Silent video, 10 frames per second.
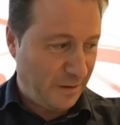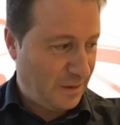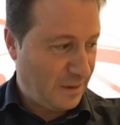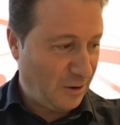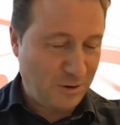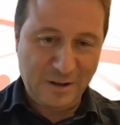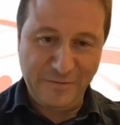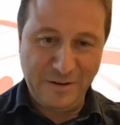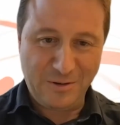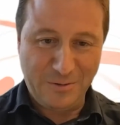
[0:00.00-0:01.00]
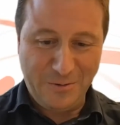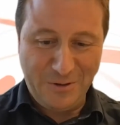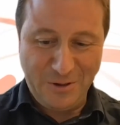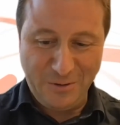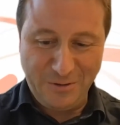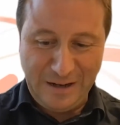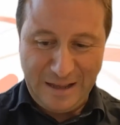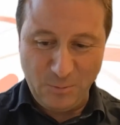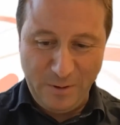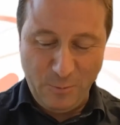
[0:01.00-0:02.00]
thanks a lot, Kevin. So, so glad
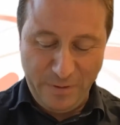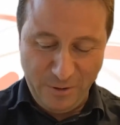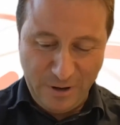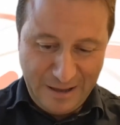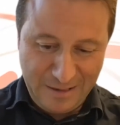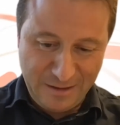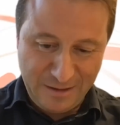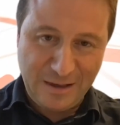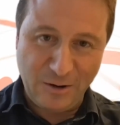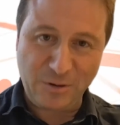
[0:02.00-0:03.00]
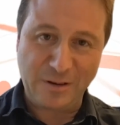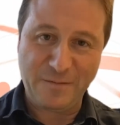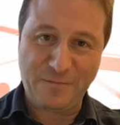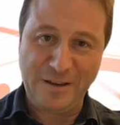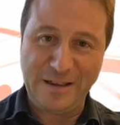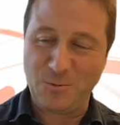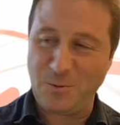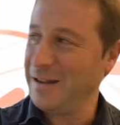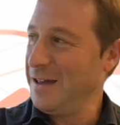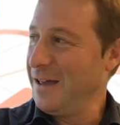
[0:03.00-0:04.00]
to be with you guys. Thanks a lot, uh, Fred, as well.